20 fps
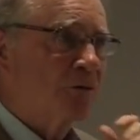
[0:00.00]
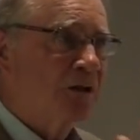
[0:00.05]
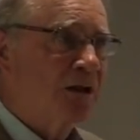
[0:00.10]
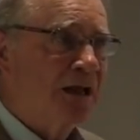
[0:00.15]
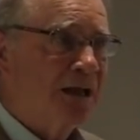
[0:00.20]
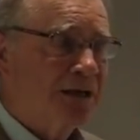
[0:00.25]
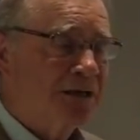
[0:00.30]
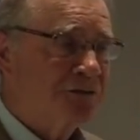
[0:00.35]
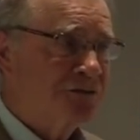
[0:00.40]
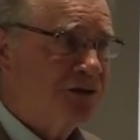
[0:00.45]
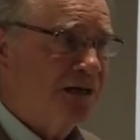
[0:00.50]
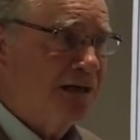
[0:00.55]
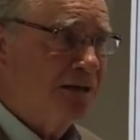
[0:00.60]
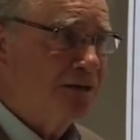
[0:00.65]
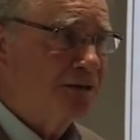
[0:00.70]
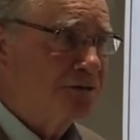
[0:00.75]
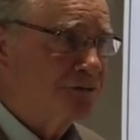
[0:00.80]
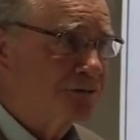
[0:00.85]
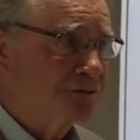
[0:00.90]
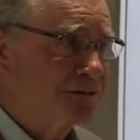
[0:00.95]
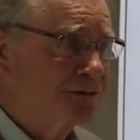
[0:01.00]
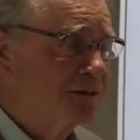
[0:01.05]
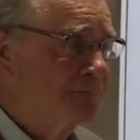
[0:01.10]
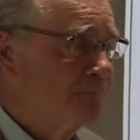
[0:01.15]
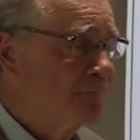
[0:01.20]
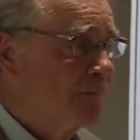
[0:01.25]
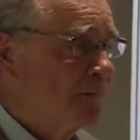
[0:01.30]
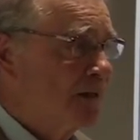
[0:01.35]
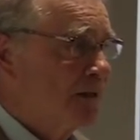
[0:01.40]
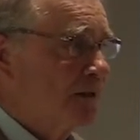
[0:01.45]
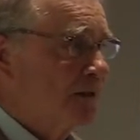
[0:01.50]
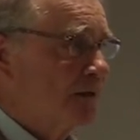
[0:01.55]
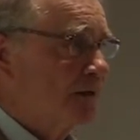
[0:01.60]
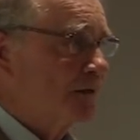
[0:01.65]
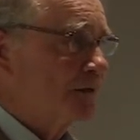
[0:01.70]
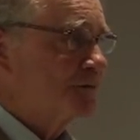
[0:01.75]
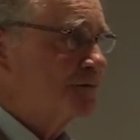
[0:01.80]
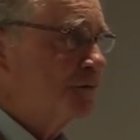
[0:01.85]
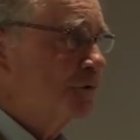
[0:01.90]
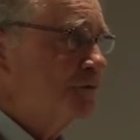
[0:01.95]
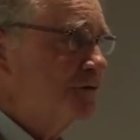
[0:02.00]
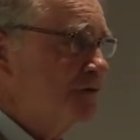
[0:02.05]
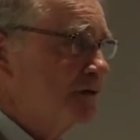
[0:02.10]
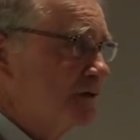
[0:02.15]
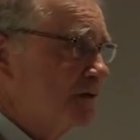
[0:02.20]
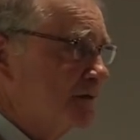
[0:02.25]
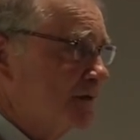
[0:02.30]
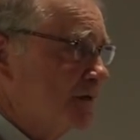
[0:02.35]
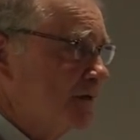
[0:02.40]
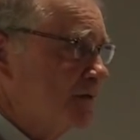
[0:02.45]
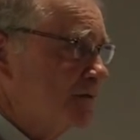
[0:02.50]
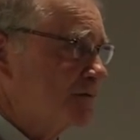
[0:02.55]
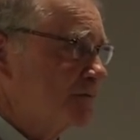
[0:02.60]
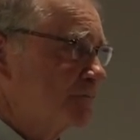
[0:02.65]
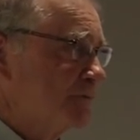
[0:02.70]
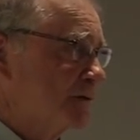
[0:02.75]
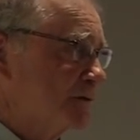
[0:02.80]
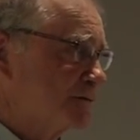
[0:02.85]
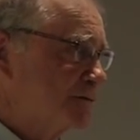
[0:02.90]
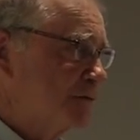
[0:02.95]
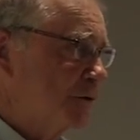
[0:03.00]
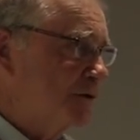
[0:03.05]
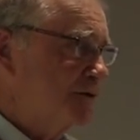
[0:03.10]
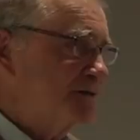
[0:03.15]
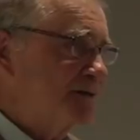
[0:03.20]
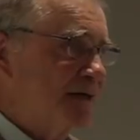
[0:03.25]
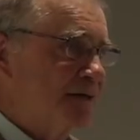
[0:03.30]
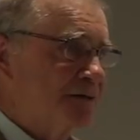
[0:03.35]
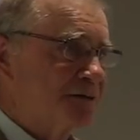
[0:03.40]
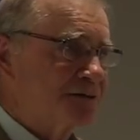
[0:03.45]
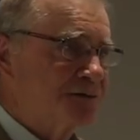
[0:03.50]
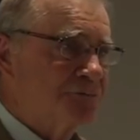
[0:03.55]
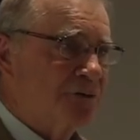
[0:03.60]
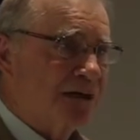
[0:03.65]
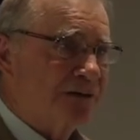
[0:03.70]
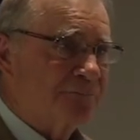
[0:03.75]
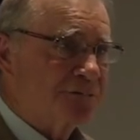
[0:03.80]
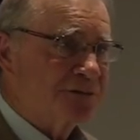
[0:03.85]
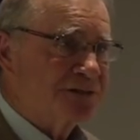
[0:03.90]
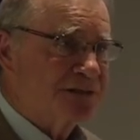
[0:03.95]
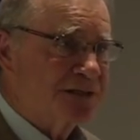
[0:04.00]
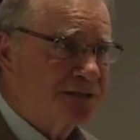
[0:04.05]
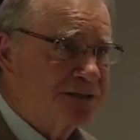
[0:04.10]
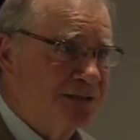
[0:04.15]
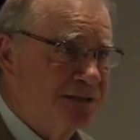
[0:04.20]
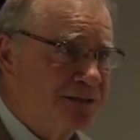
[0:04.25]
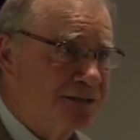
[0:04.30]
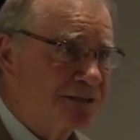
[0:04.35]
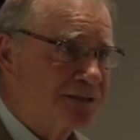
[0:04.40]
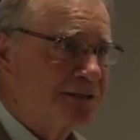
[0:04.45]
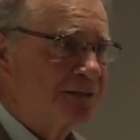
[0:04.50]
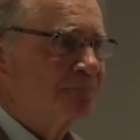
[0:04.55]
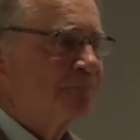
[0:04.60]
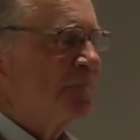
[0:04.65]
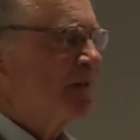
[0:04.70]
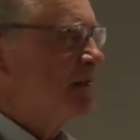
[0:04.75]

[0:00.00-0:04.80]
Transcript: are a lot of challenges uh, associated there. It's, it starts out as driver assistance.